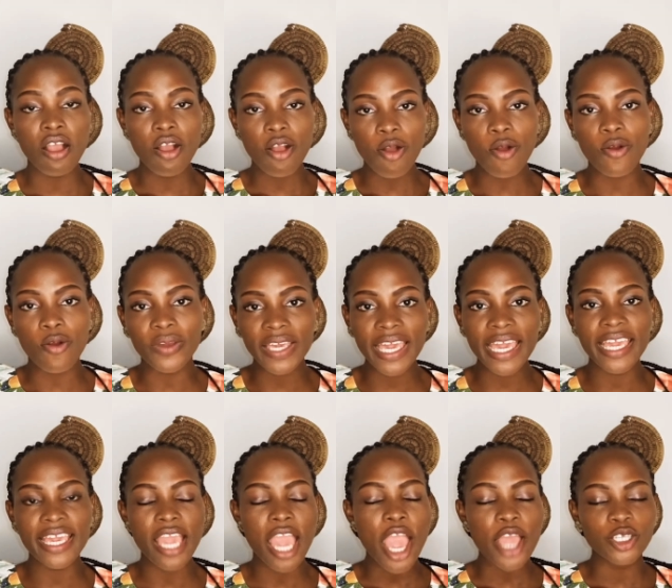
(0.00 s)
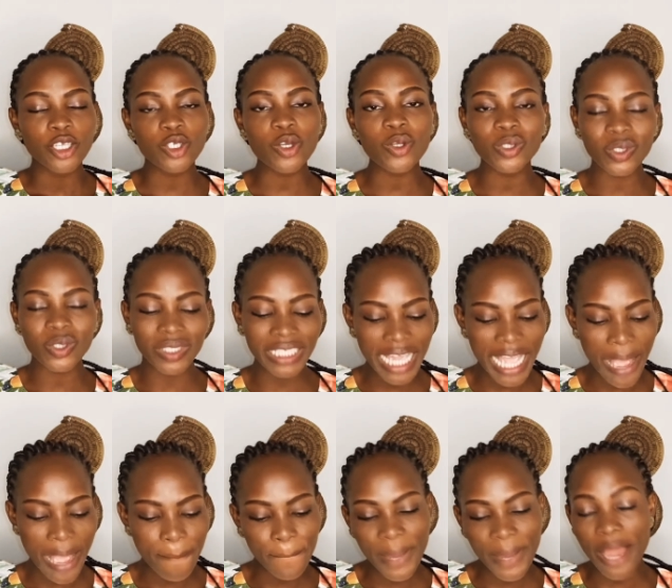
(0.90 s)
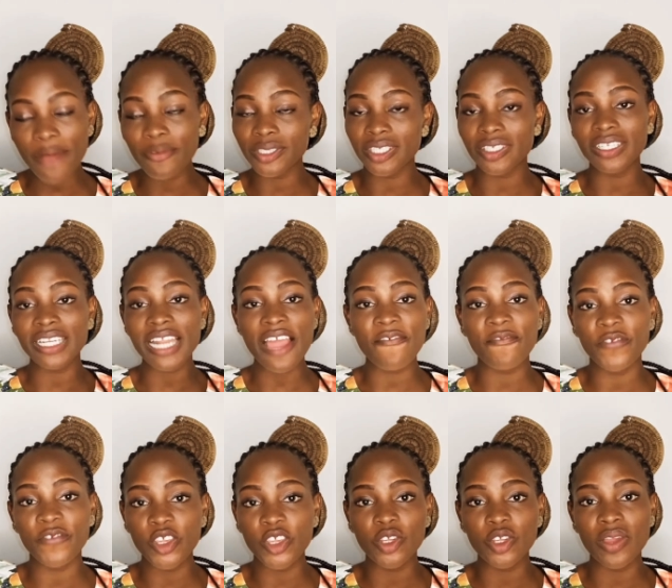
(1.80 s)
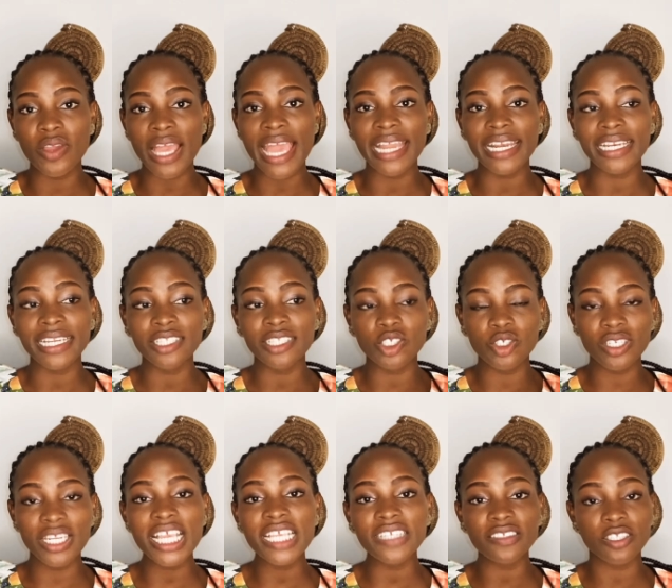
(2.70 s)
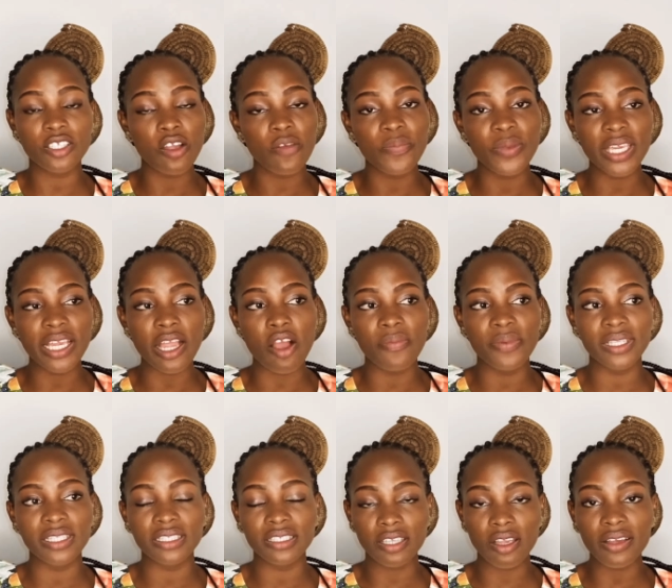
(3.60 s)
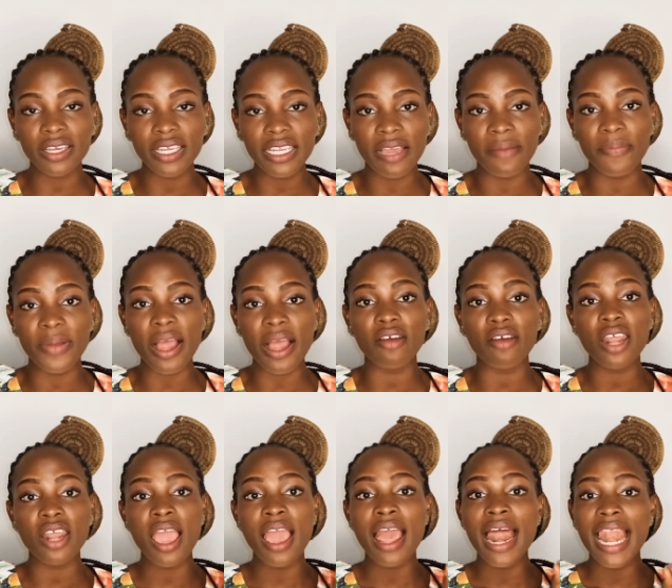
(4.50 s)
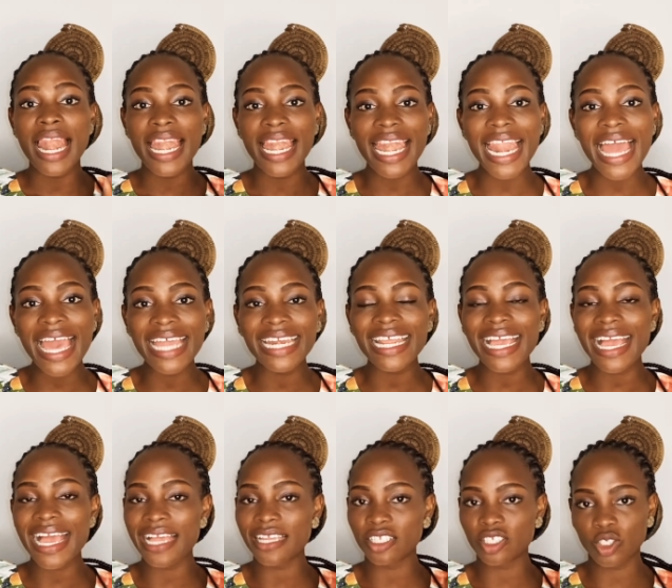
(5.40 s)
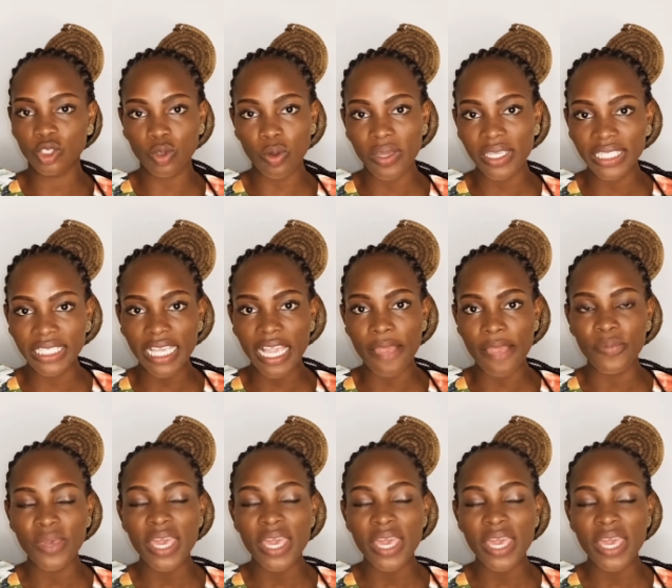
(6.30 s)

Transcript: Okay, so today I'm back with another video, and today's topic I'll be talking about land and soil type.